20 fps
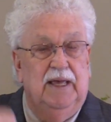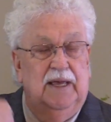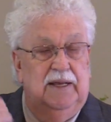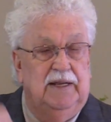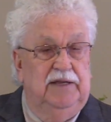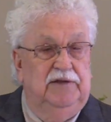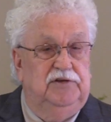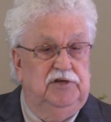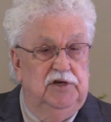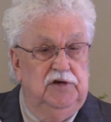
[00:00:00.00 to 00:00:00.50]
and
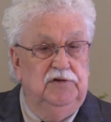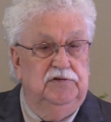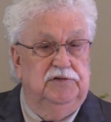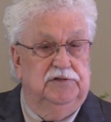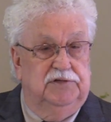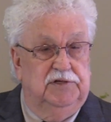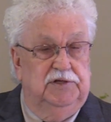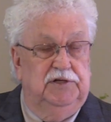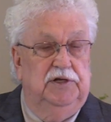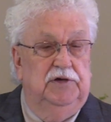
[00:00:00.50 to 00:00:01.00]
He
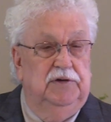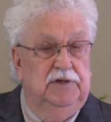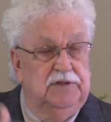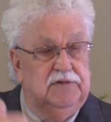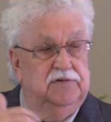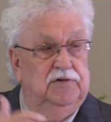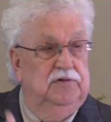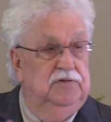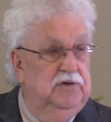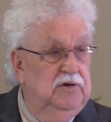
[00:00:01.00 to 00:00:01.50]
chooses to do it
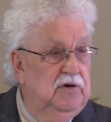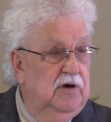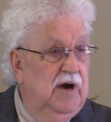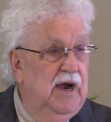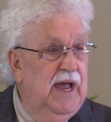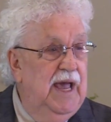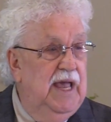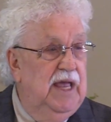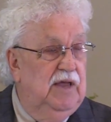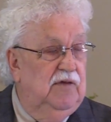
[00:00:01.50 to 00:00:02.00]
through the
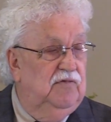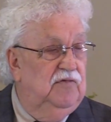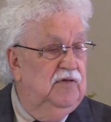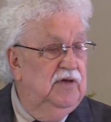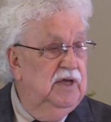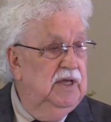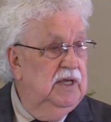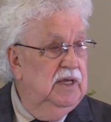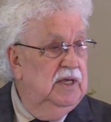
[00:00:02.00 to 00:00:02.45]
grave.